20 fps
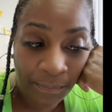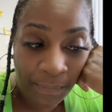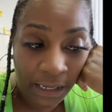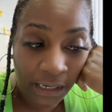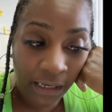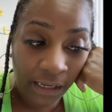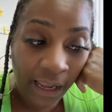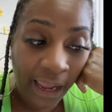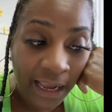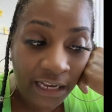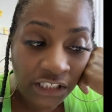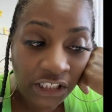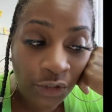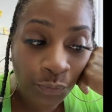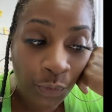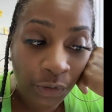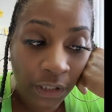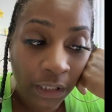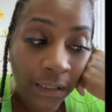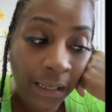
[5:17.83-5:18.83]
medication
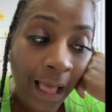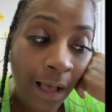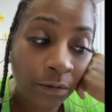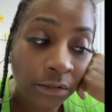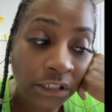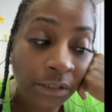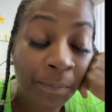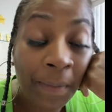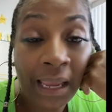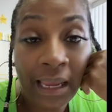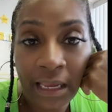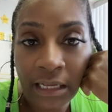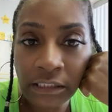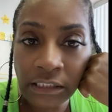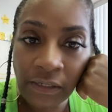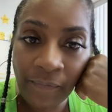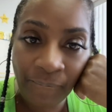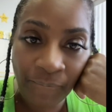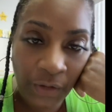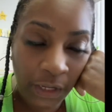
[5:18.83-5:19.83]
with the loss may
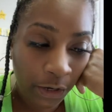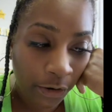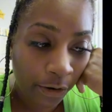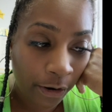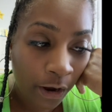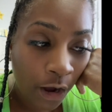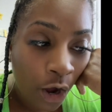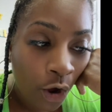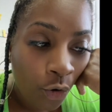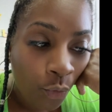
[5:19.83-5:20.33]
interfere